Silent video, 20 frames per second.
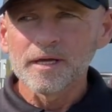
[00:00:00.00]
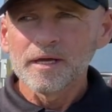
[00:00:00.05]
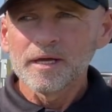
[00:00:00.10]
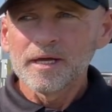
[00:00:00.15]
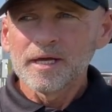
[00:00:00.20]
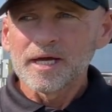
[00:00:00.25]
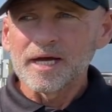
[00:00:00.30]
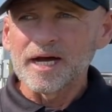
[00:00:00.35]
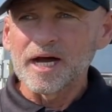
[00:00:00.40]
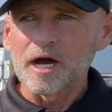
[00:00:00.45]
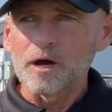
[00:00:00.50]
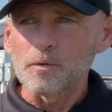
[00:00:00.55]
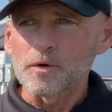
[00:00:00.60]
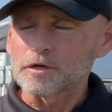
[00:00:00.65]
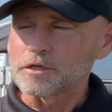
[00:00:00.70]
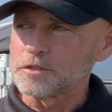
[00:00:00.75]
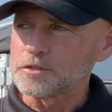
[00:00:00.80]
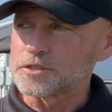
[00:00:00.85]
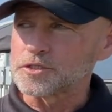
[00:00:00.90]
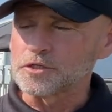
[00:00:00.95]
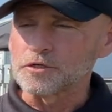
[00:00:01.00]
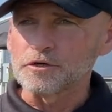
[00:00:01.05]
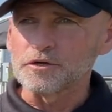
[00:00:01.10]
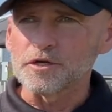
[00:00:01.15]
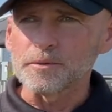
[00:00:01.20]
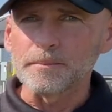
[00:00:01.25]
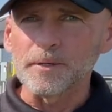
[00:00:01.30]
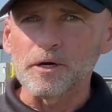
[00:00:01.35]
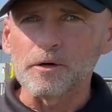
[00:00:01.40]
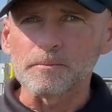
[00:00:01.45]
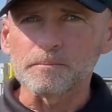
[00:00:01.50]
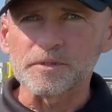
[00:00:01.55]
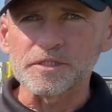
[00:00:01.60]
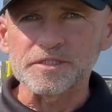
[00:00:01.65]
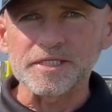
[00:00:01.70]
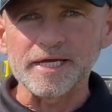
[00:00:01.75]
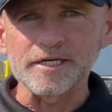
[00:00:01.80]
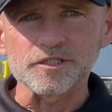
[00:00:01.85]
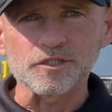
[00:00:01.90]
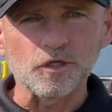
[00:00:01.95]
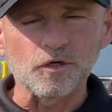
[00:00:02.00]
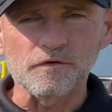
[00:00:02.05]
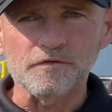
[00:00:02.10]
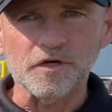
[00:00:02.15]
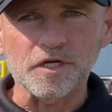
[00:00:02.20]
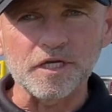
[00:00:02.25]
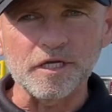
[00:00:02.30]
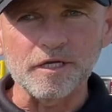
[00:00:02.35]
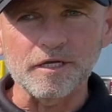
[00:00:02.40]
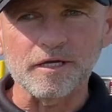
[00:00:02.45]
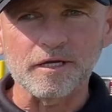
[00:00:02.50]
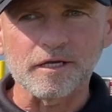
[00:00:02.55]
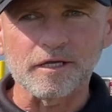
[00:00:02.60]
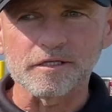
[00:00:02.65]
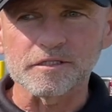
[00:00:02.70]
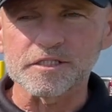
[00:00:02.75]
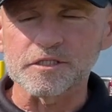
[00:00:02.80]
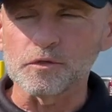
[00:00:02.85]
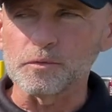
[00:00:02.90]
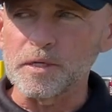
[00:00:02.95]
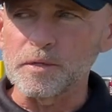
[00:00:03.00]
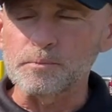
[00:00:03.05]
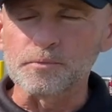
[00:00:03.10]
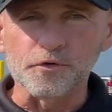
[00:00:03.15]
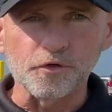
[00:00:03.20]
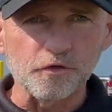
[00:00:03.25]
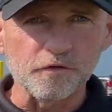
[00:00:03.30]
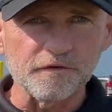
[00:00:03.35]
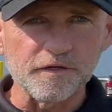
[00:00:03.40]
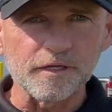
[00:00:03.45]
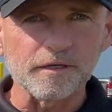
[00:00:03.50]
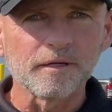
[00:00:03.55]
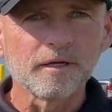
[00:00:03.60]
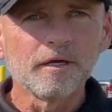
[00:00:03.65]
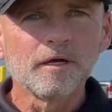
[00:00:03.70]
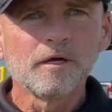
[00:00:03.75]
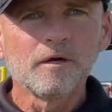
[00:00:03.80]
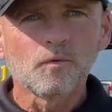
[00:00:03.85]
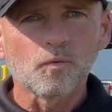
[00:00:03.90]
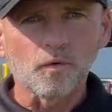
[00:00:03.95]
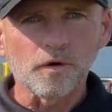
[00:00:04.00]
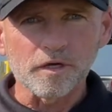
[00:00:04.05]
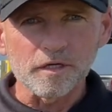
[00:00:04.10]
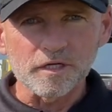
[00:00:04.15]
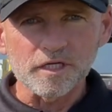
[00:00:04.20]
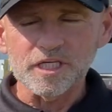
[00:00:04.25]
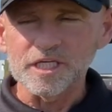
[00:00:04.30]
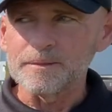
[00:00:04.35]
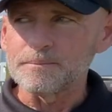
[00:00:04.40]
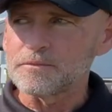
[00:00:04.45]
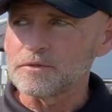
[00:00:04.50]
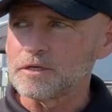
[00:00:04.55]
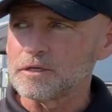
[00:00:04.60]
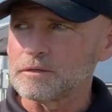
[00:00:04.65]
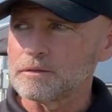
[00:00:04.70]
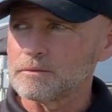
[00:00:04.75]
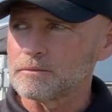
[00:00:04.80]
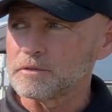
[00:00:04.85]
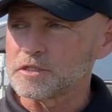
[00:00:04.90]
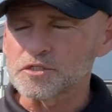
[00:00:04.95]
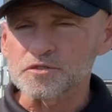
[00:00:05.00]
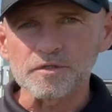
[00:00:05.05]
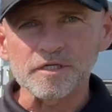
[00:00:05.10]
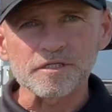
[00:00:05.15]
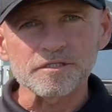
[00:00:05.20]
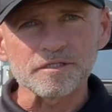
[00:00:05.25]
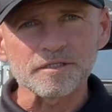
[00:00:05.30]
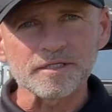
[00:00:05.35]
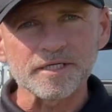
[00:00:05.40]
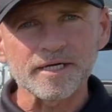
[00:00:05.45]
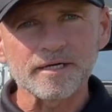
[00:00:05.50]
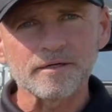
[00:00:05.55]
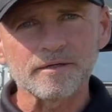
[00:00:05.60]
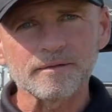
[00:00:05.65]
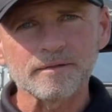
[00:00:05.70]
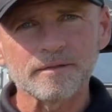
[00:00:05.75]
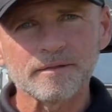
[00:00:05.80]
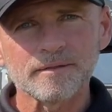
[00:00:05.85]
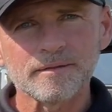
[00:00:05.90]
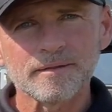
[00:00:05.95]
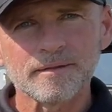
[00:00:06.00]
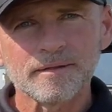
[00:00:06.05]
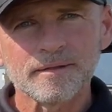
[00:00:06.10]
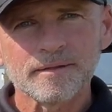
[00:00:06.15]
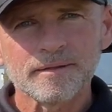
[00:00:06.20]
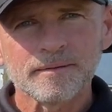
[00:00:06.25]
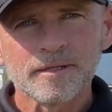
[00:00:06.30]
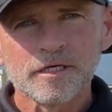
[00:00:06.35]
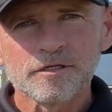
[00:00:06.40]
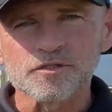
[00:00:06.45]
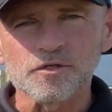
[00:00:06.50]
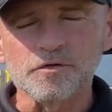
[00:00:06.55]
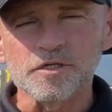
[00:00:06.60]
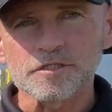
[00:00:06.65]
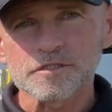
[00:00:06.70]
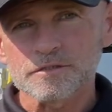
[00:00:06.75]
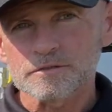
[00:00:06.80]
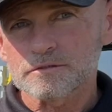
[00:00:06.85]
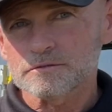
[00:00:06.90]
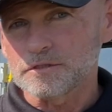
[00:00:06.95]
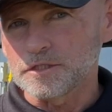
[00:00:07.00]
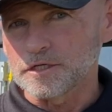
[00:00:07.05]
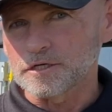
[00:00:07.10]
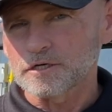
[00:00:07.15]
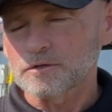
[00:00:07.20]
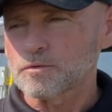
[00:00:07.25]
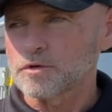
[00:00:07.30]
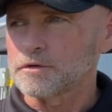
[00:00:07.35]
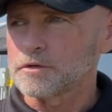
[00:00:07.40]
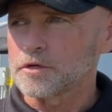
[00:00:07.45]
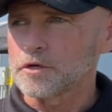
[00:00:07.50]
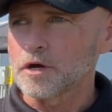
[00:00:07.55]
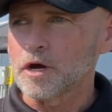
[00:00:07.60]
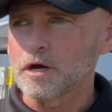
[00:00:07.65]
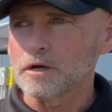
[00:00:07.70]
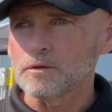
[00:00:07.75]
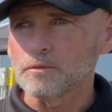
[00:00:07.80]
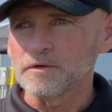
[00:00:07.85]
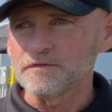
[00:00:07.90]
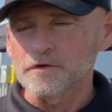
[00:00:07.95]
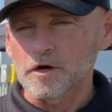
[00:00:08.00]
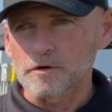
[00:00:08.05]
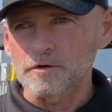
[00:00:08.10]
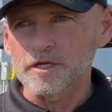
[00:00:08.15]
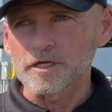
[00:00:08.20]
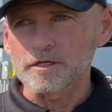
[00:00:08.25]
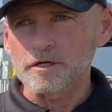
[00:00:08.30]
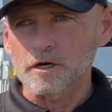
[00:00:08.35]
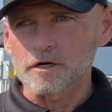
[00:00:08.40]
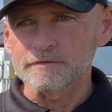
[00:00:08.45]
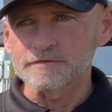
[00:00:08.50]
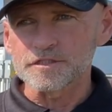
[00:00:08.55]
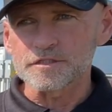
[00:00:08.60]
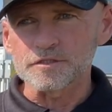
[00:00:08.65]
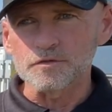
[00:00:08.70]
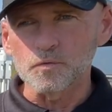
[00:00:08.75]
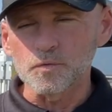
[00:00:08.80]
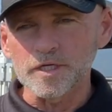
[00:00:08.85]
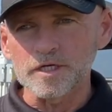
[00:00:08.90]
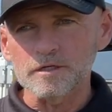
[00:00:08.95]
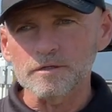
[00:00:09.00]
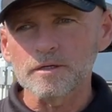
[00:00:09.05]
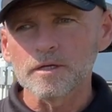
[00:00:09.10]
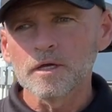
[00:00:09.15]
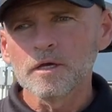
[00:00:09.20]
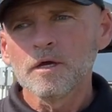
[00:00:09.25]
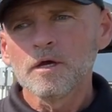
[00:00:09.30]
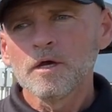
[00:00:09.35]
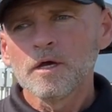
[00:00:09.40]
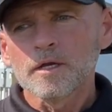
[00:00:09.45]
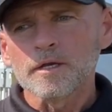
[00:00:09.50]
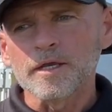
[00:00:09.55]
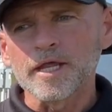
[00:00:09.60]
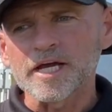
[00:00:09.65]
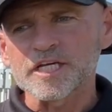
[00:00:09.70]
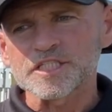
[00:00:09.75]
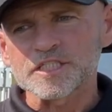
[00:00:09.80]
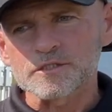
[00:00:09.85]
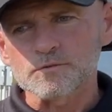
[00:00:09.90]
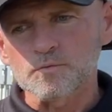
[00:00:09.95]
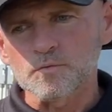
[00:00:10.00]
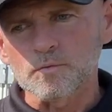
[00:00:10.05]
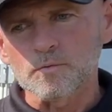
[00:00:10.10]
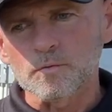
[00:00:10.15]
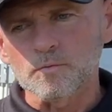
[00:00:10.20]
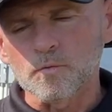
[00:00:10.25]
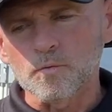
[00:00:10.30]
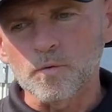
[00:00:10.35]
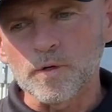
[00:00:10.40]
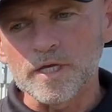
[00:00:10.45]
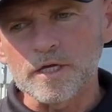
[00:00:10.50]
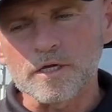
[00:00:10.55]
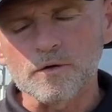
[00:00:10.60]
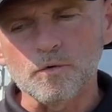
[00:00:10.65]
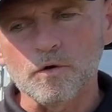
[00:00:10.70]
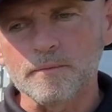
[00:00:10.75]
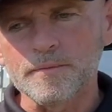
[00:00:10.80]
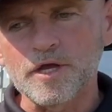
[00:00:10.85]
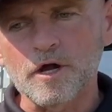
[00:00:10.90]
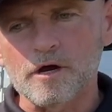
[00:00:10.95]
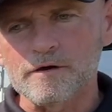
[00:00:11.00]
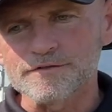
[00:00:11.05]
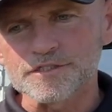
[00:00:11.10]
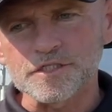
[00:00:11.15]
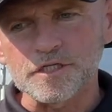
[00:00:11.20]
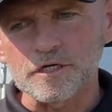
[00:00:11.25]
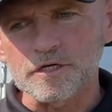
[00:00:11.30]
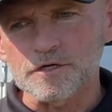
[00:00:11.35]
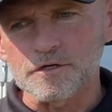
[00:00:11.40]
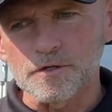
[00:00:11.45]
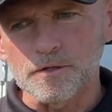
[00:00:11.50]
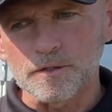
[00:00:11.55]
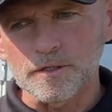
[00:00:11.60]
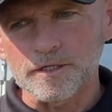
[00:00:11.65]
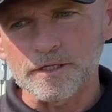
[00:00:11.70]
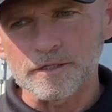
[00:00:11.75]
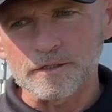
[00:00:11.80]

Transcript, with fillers: Uh, we're concerned about potential overheating. Until we prove it, we're going to keep the restriction down. So this year we're going to we've already harvested wheat. Next week we'll be harvesting canola in